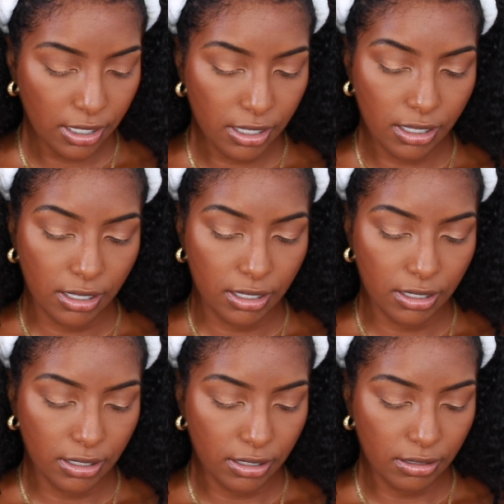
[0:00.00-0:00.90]

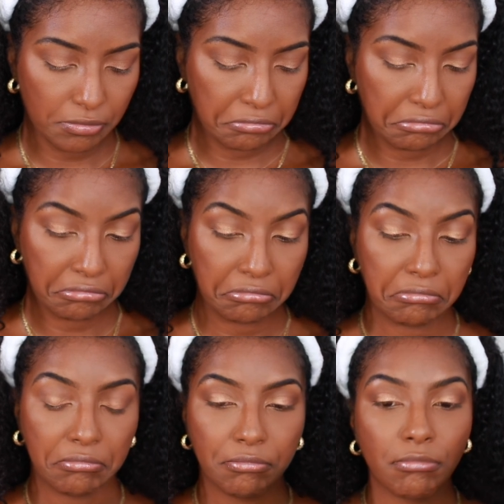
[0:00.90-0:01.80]

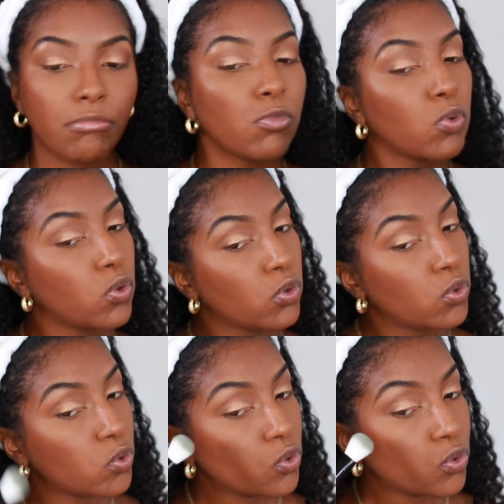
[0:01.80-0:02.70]

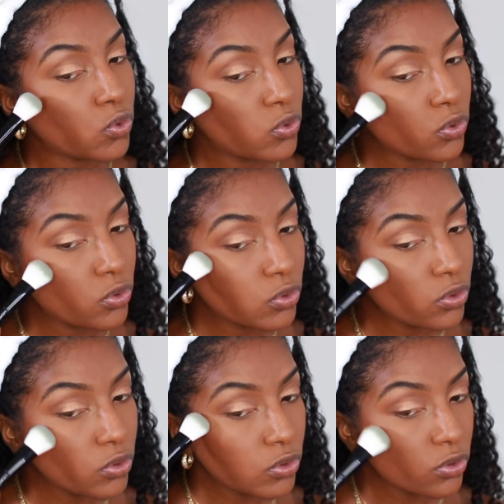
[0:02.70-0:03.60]

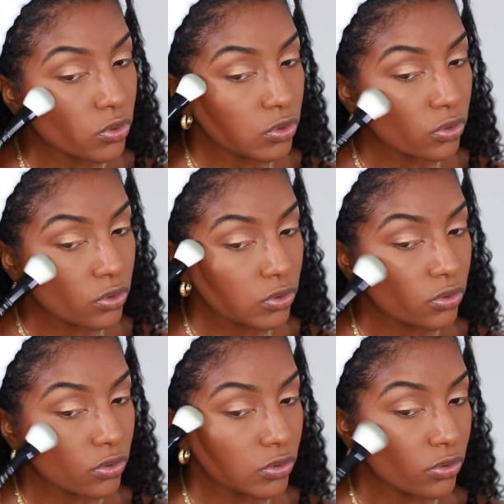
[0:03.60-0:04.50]

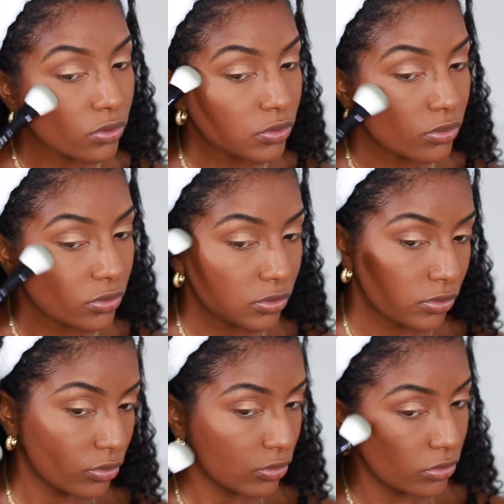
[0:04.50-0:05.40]

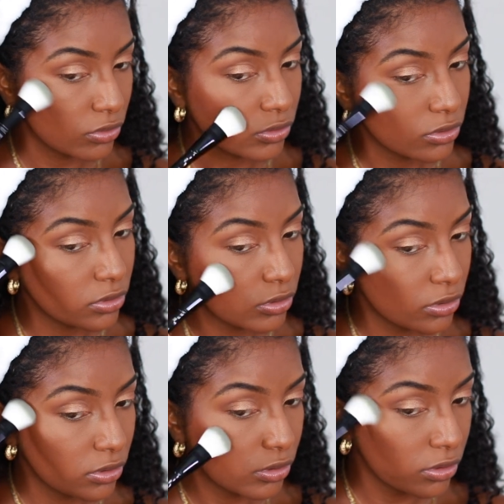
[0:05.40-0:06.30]

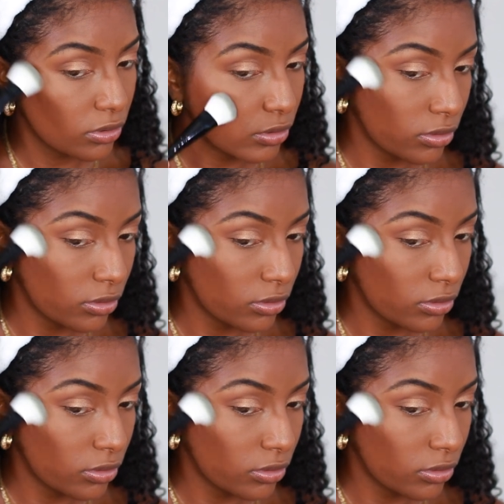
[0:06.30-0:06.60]
Nothing is said.